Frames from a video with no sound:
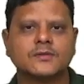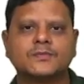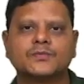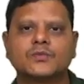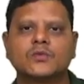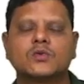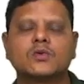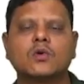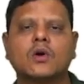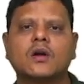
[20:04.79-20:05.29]

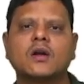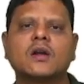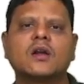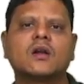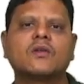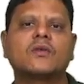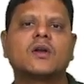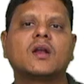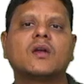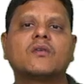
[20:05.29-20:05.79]
So auditor
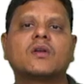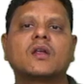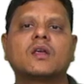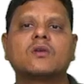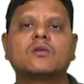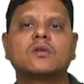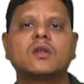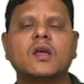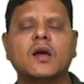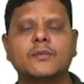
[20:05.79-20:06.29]
will never give
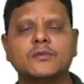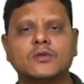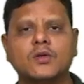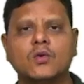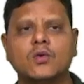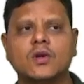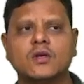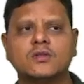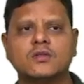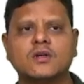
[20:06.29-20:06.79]
the absolute
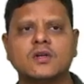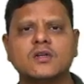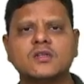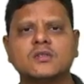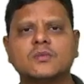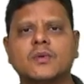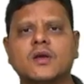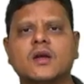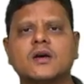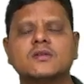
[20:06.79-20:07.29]
assurance
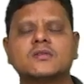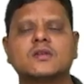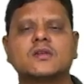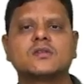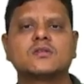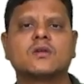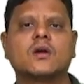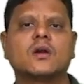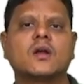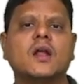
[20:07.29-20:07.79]
because he is
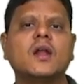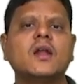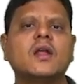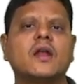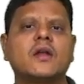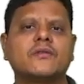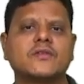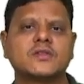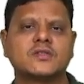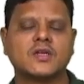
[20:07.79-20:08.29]
not an
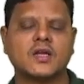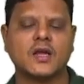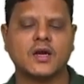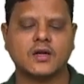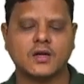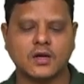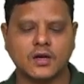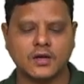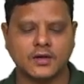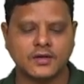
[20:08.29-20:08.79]

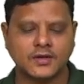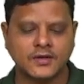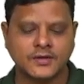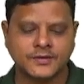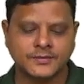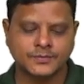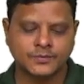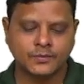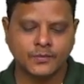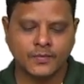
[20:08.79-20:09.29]
investigator.
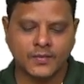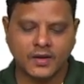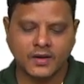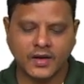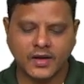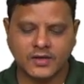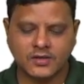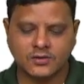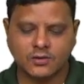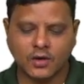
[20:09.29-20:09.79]

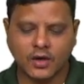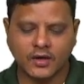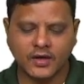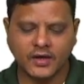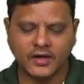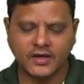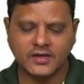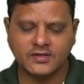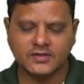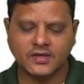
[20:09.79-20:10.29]
Next, audit
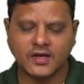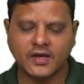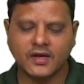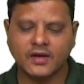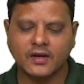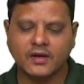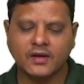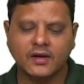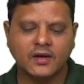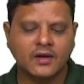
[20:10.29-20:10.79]
is a
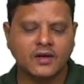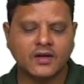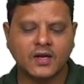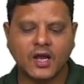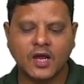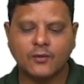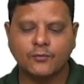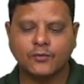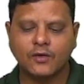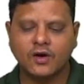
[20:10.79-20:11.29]

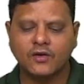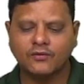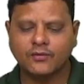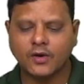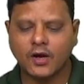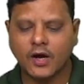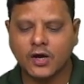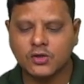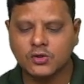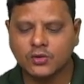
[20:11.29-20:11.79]
type of
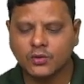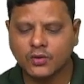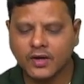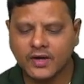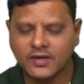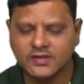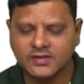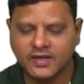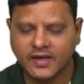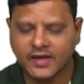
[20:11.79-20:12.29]

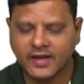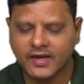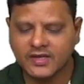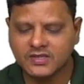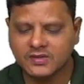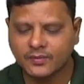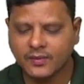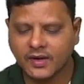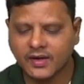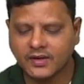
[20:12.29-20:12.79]
assurance
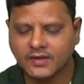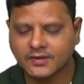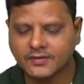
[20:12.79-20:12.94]
engagement.